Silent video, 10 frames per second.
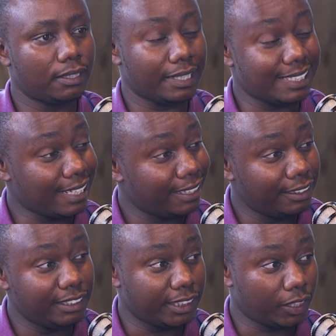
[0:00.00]

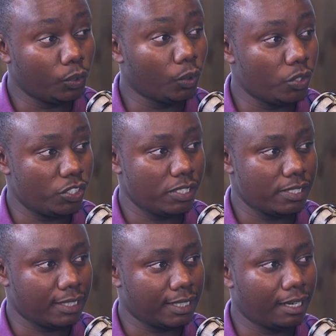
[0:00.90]
recycling
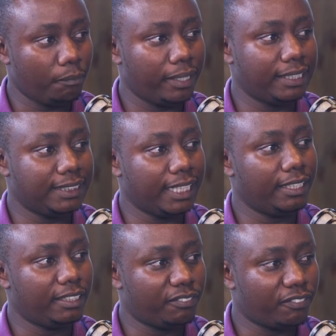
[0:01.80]
technologies that can
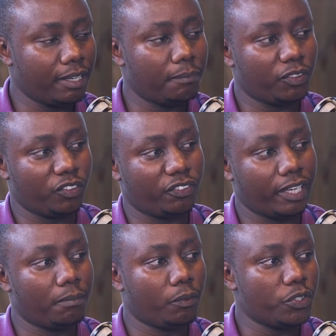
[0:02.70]
maintain it fiber to fiber,